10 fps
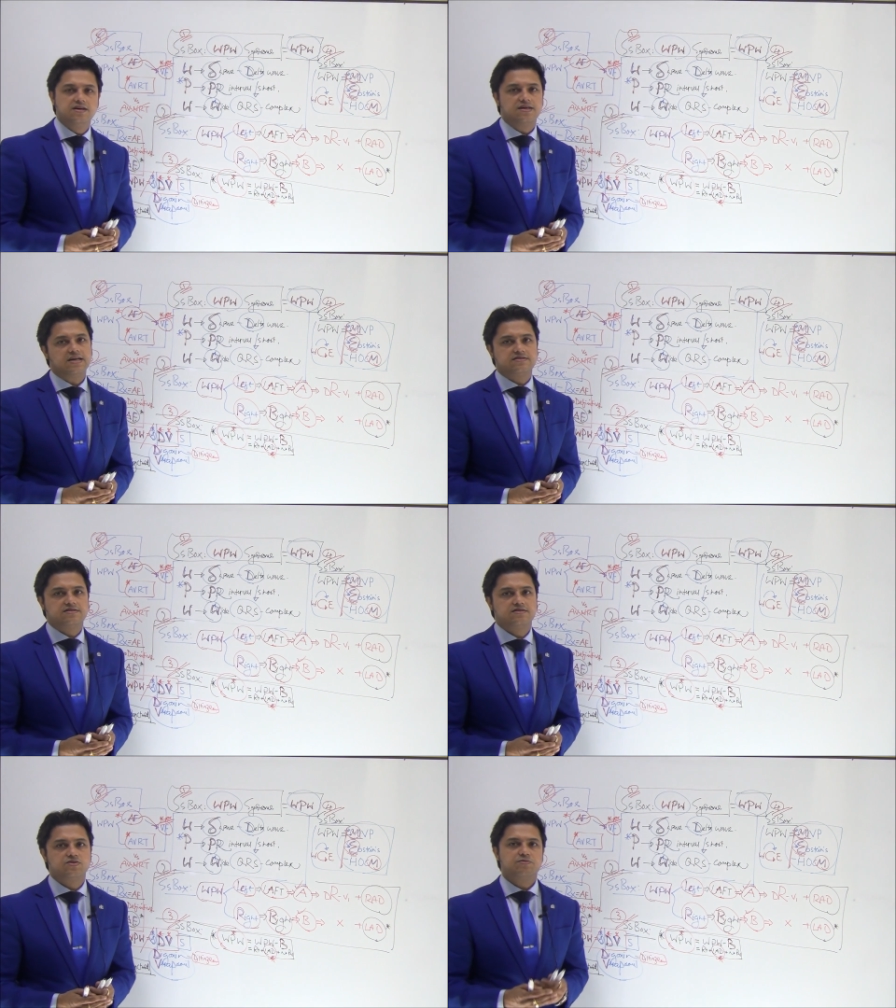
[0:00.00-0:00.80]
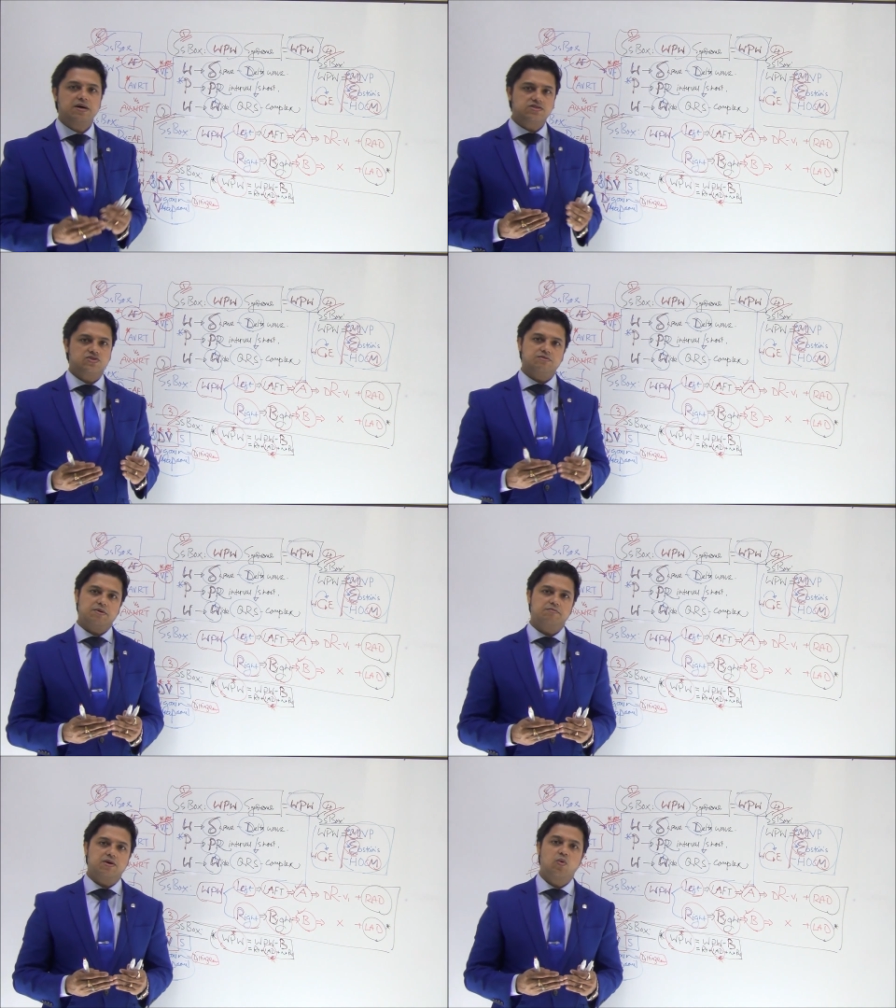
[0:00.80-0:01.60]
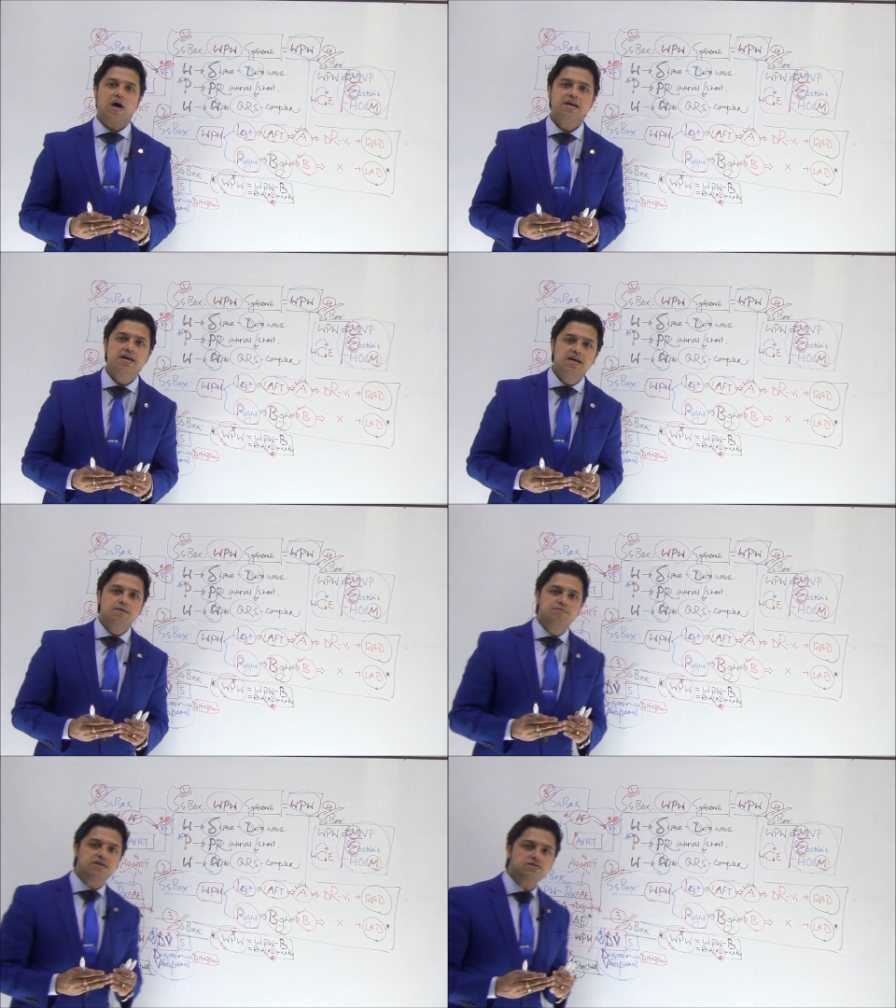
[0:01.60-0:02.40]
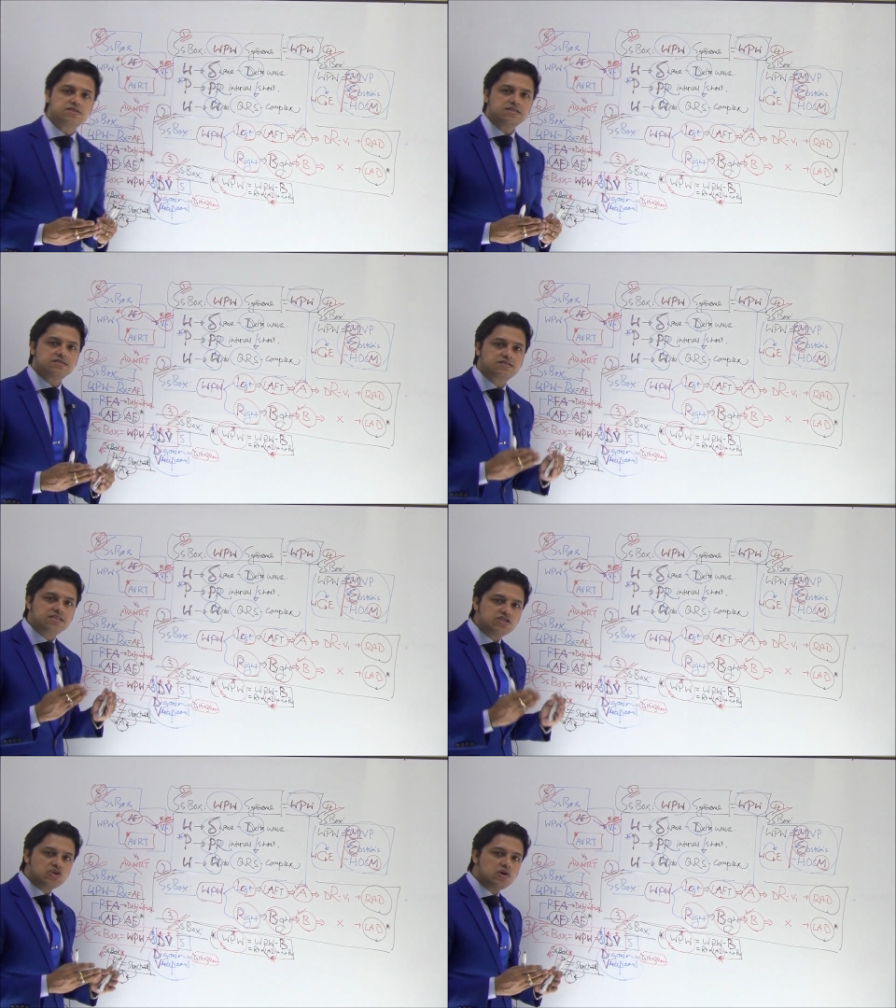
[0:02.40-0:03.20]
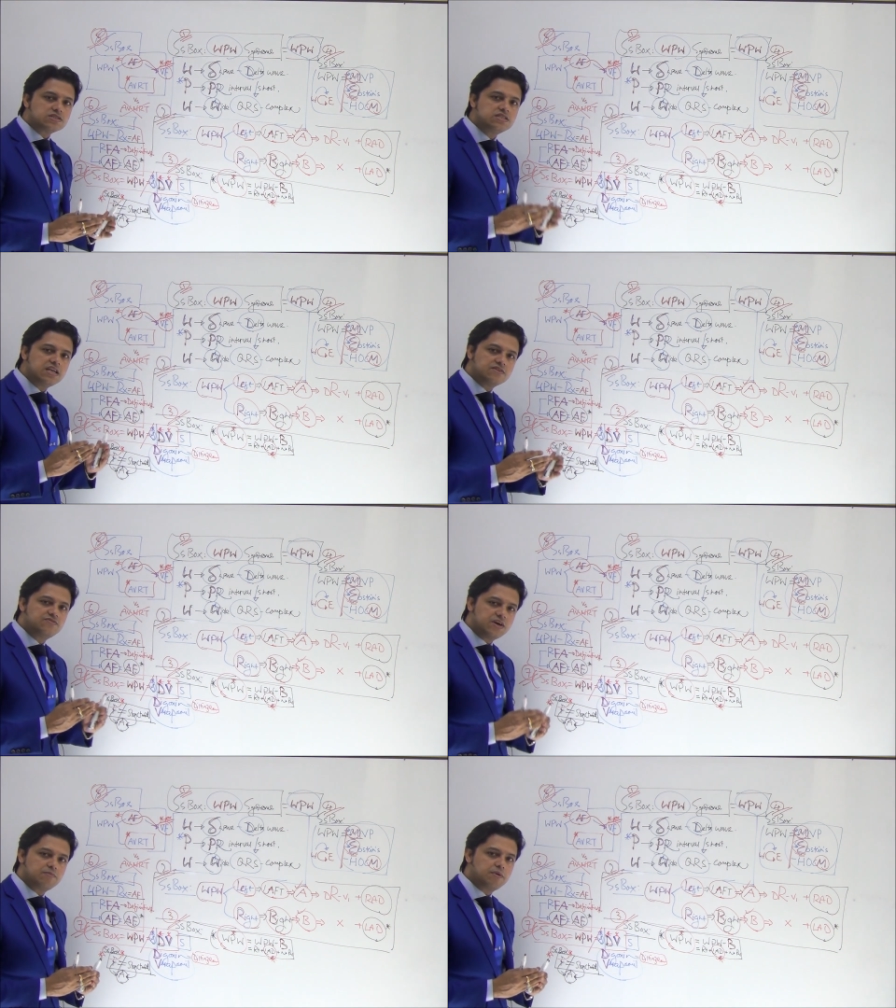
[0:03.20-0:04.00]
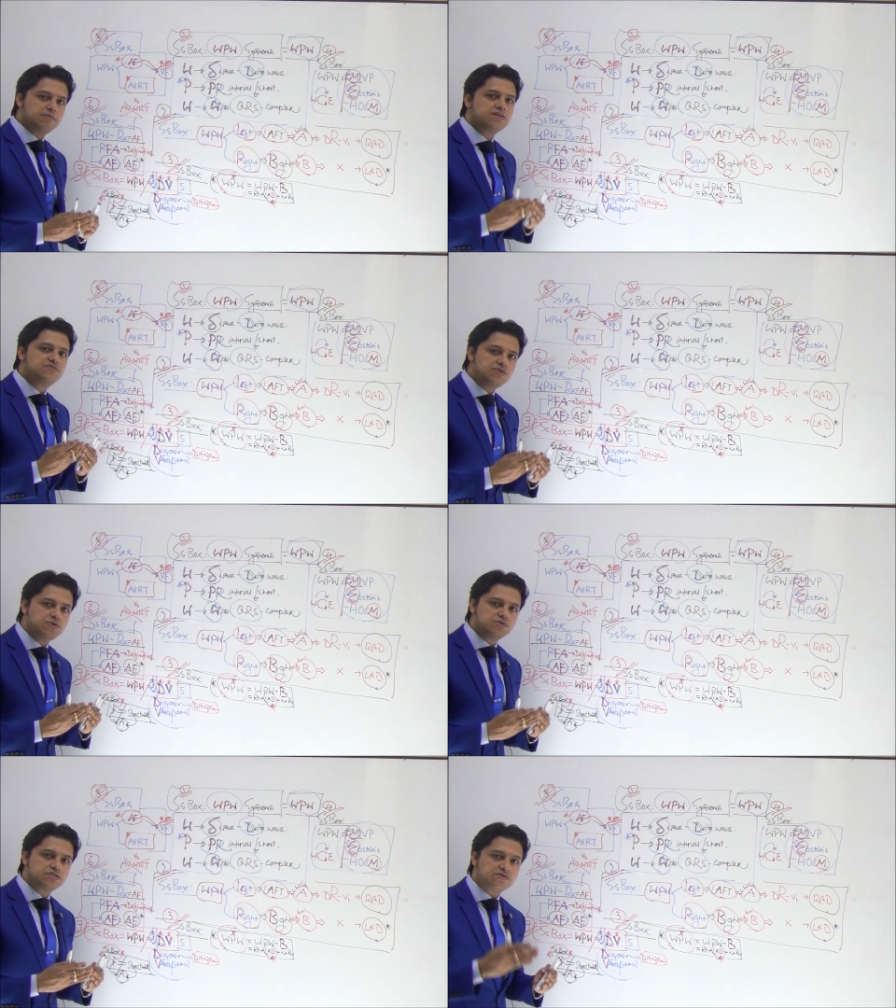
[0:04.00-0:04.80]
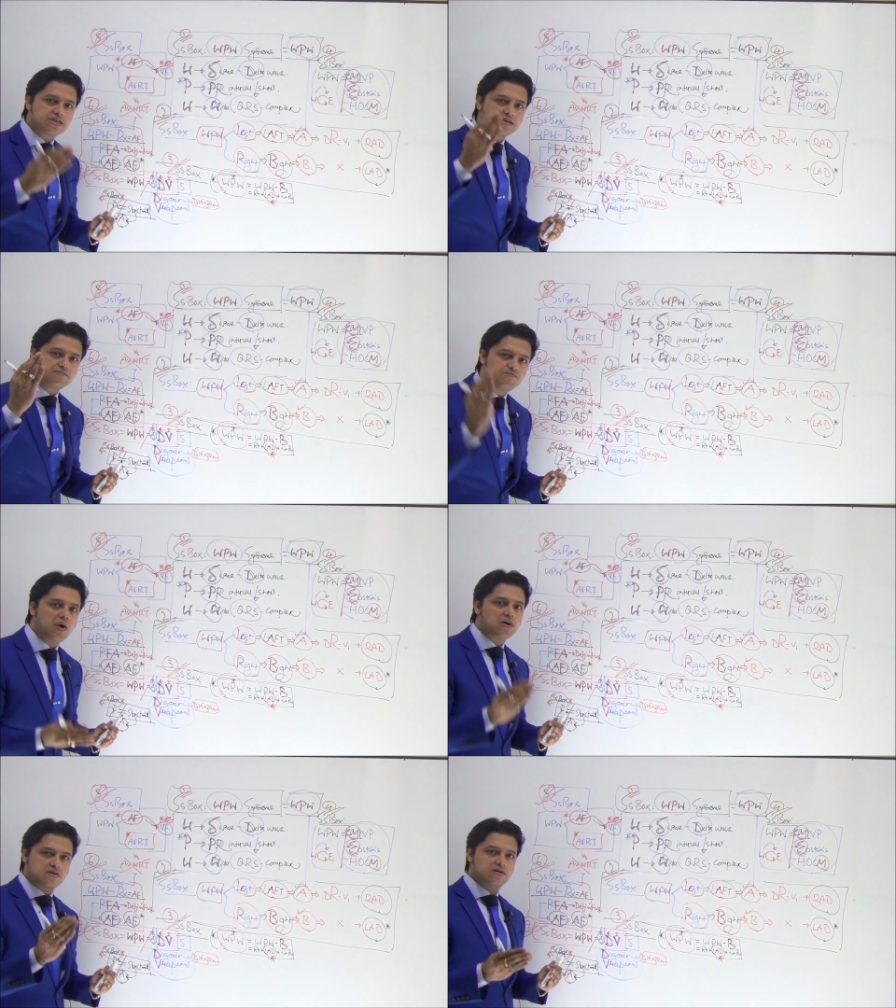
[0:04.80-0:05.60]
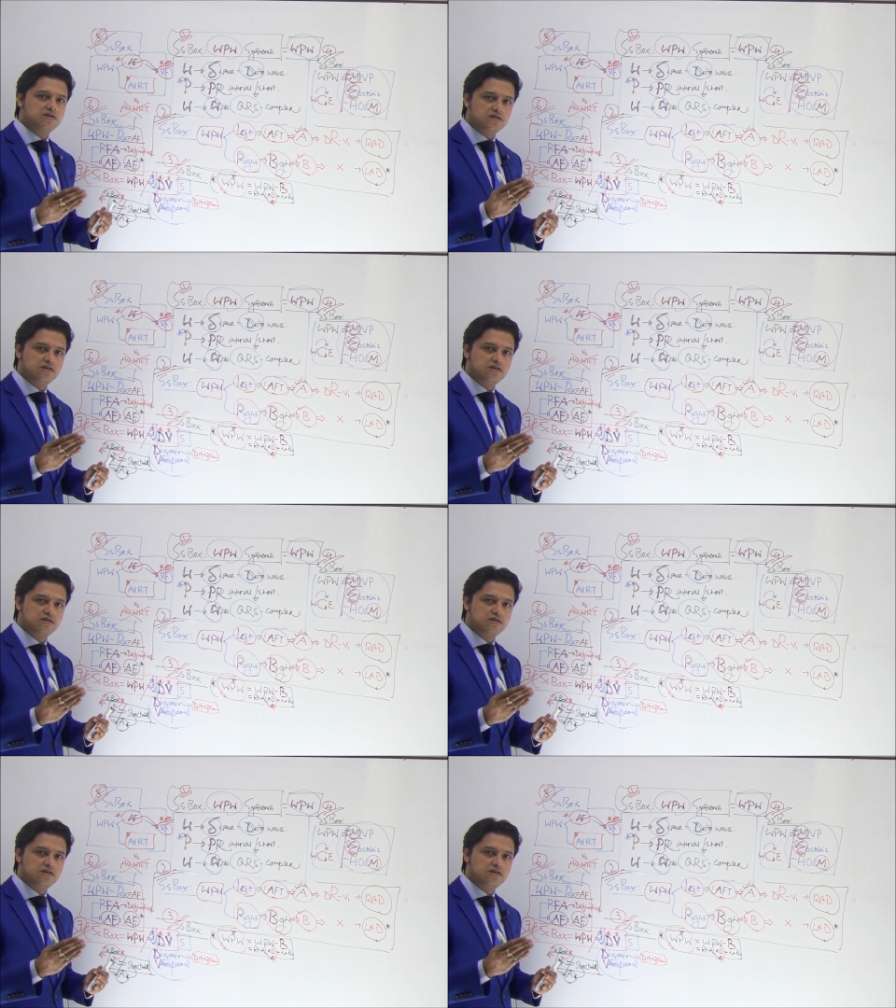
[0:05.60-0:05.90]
Yes, we must remember. Why? Because this digoxin and verapamil, if you use, you can block.